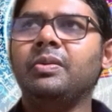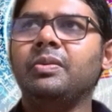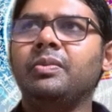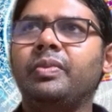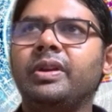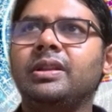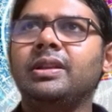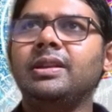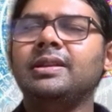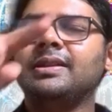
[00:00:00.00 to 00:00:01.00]
with
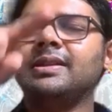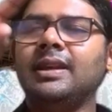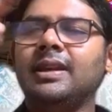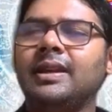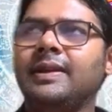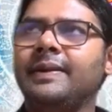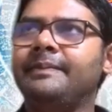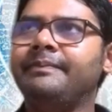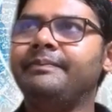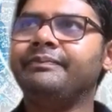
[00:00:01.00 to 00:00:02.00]
this
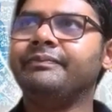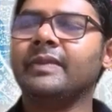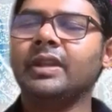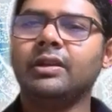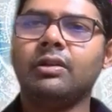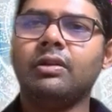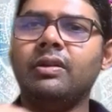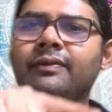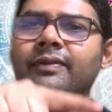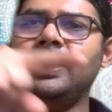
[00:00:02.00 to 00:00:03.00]

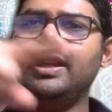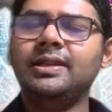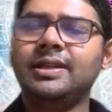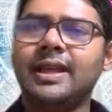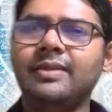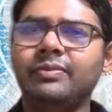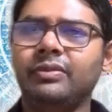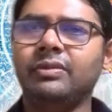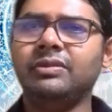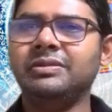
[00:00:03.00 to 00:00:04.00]
curvy
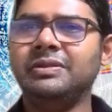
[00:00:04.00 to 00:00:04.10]
table,